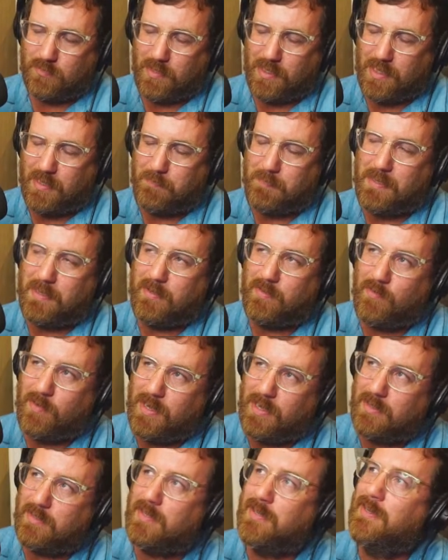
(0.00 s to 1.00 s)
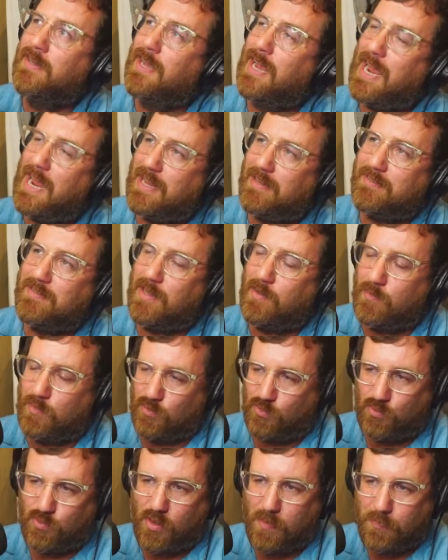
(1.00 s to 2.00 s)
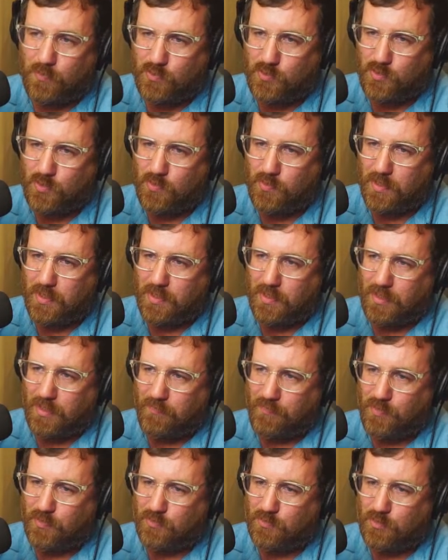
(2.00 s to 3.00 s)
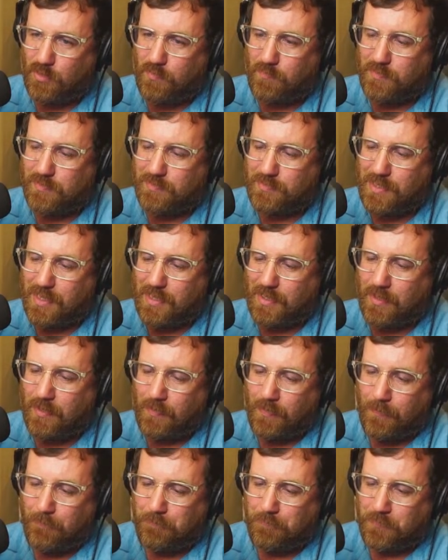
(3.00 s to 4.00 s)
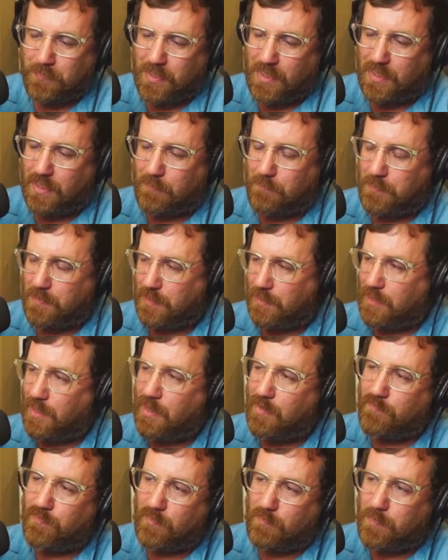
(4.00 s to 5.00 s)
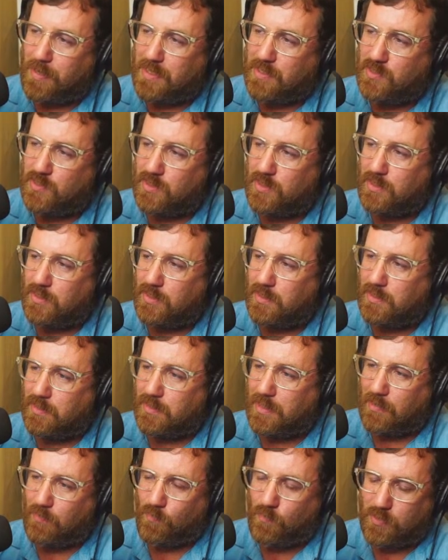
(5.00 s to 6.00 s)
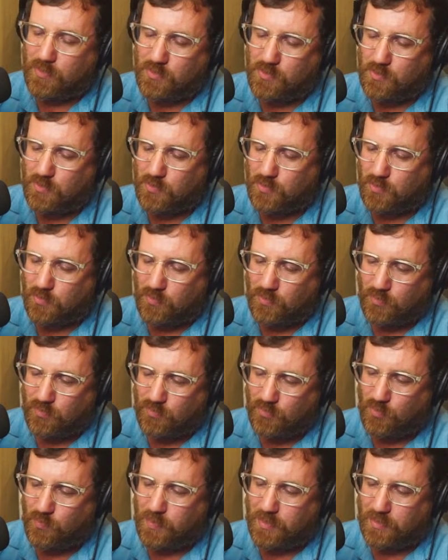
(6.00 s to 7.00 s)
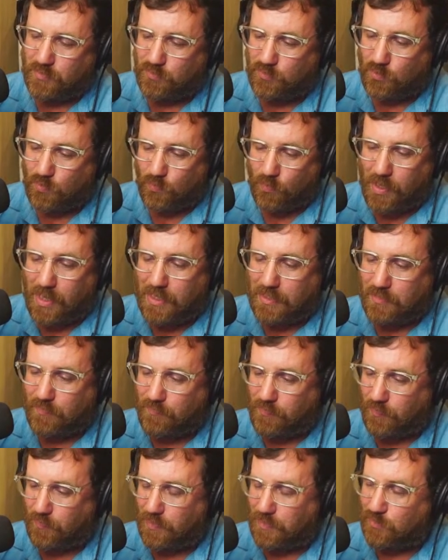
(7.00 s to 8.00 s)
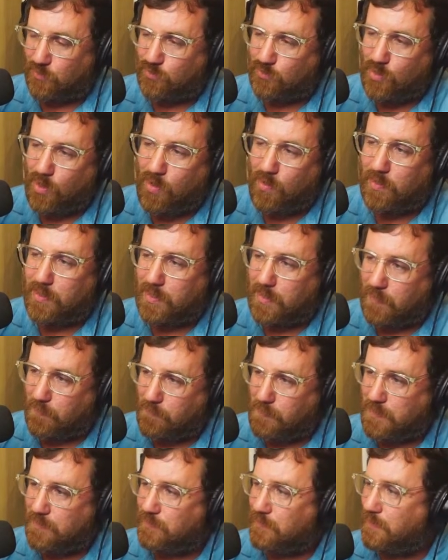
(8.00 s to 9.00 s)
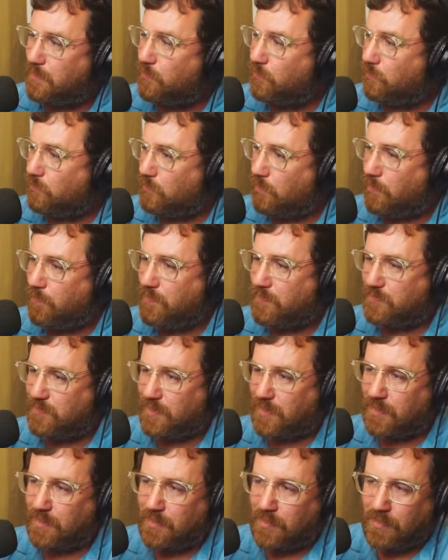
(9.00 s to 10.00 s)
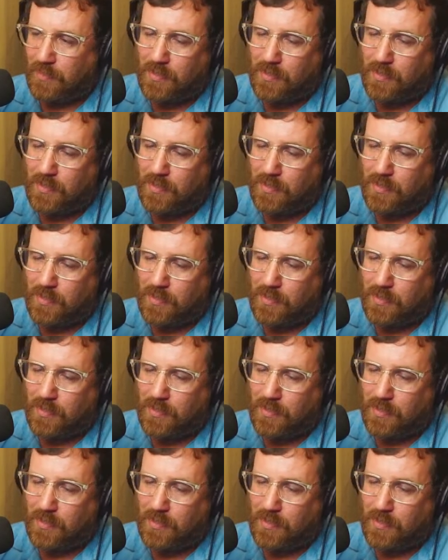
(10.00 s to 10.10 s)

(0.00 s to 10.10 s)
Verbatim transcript: it can be a great asset when troubleshooting if you're a service tech. It can be a confirmation that what you're doing is correct if you're installing, commissioning, or servicing.